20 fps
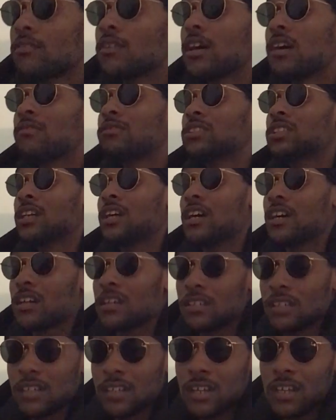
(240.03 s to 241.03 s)
what I'm with y'all.
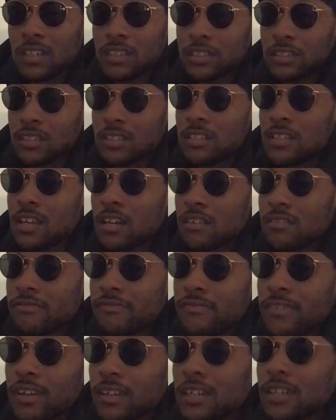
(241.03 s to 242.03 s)
Y'all just nigga
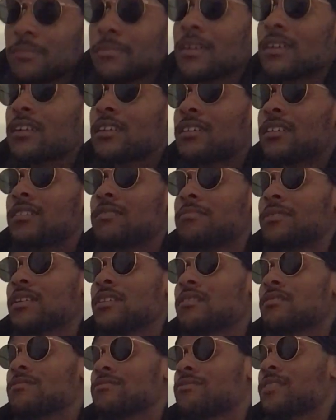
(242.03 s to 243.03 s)
fucked up my head, bro.
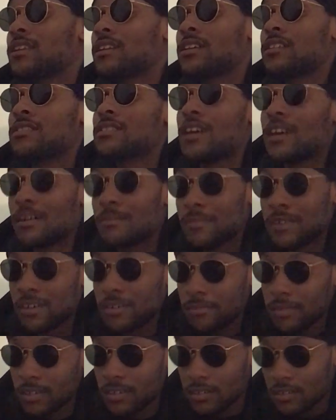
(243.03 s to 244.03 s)
Fuck you talking about,
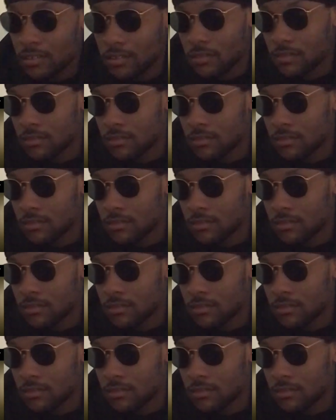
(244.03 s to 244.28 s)
man.